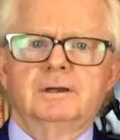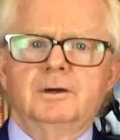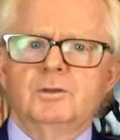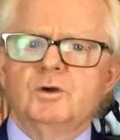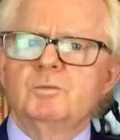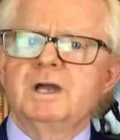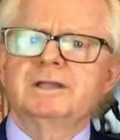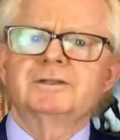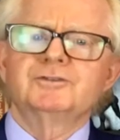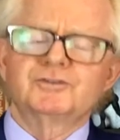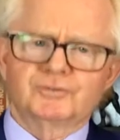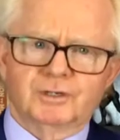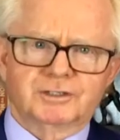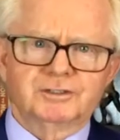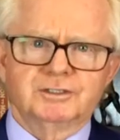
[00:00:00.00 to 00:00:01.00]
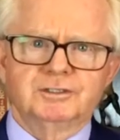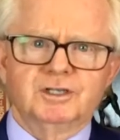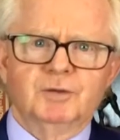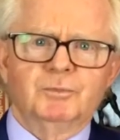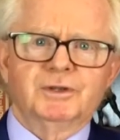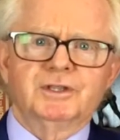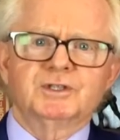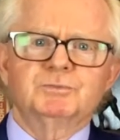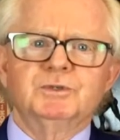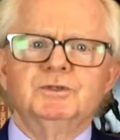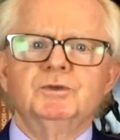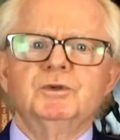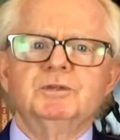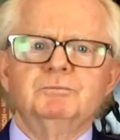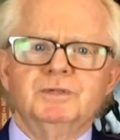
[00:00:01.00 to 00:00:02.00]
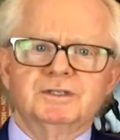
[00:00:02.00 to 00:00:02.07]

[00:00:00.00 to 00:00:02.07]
Although my construction company has been doing